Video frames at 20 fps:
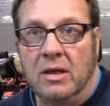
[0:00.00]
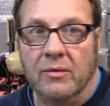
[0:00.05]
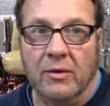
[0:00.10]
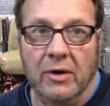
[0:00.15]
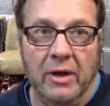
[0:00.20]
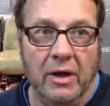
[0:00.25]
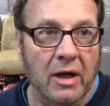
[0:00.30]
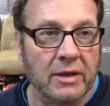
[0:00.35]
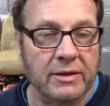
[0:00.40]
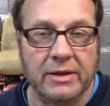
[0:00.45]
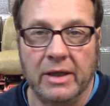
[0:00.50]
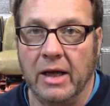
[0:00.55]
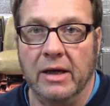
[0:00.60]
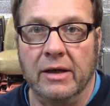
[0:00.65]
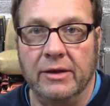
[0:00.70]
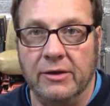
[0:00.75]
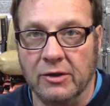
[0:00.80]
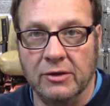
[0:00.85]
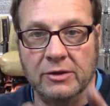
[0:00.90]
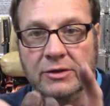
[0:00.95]
But all I got
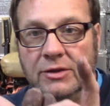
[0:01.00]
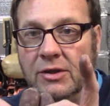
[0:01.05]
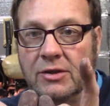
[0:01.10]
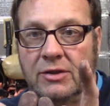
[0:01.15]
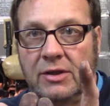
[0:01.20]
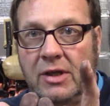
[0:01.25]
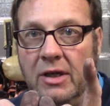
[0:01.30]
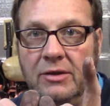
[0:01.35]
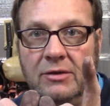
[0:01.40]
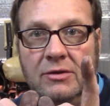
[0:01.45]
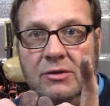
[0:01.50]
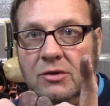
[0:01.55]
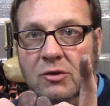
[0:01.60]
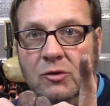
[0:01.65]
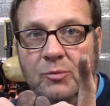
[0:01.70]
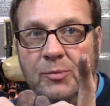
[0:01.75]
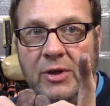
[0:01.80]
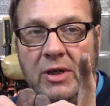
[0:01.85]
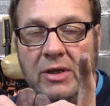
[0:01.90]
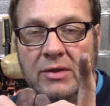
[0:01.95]
to do is just cut
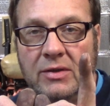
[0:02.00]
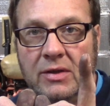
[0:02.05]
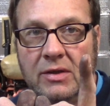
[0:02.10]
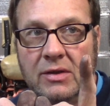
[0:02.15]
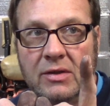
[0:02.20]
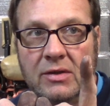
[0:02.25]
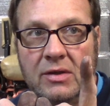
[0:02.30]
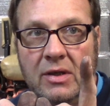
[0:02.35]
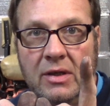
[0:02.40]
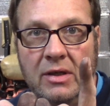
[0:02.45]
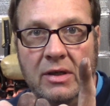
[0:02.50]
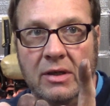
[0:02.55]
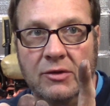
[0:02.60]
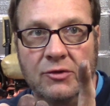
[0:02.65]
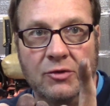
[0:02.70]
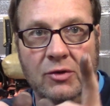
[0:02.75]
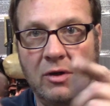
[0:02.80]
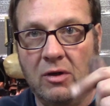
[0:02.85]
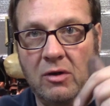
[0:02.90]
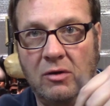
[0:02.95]
two pieces and
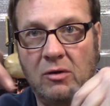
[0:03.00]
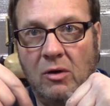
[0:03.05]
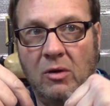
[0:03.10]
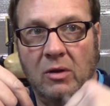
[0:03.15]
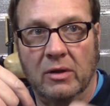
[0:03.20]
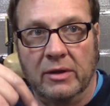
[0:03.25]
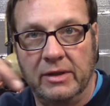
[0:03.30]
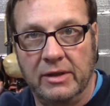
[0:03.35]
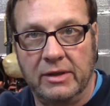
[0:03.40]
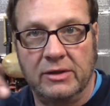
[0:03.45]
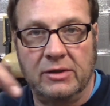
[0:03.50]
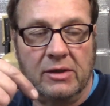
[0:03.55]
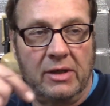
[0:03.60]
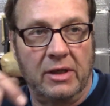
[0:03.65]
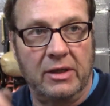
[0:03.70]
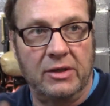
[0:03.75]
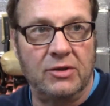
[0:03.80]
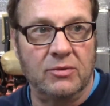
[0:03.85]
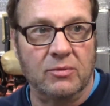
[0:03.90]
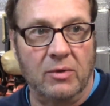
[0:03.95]
drill a hole in
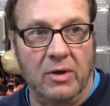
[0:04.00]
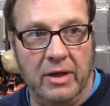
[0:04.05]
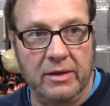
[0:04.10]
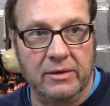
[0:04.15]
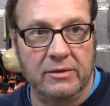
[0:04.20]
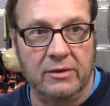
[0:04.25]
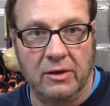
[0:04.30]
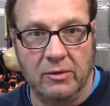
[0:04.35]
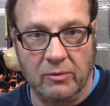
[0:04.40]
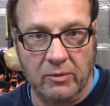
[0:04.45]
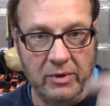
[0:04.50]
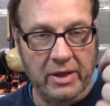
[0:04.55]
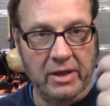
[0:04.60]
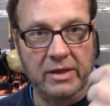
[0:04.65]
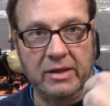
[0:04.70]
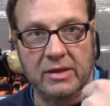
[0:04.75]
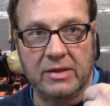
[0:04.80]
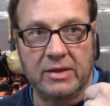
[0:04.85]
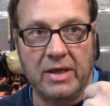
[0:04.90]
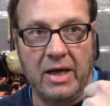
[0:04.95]
each one, or one
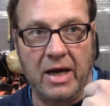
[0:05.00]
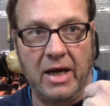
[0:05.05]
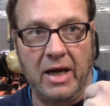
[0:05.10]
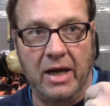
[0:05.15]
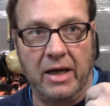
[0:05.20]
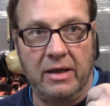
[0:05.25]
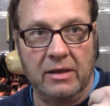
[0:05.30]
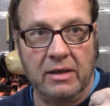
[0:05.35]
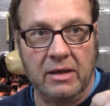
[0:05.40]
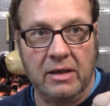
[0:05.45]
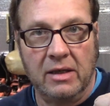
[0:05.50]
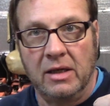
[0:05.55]
on the side